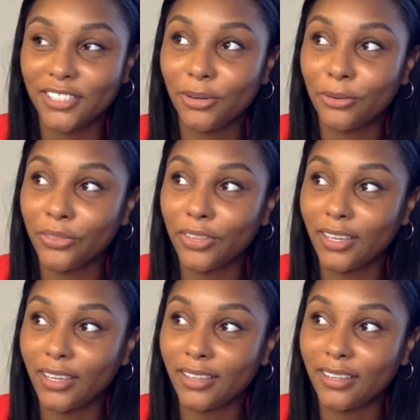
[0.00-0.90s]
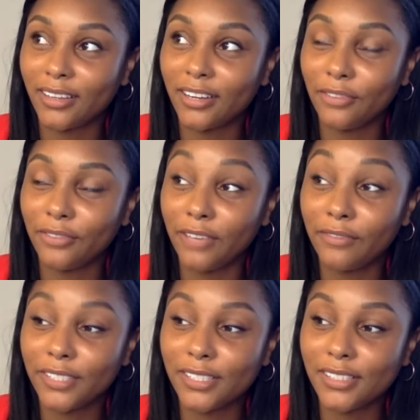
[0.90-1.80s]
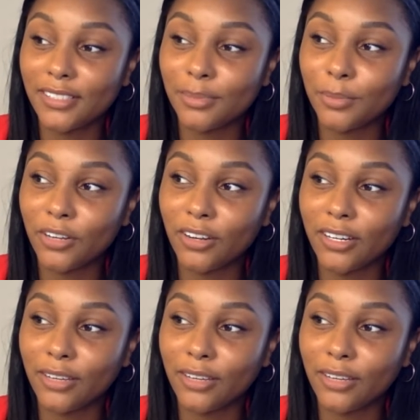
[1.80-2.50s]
don't think enough emphasis is put on it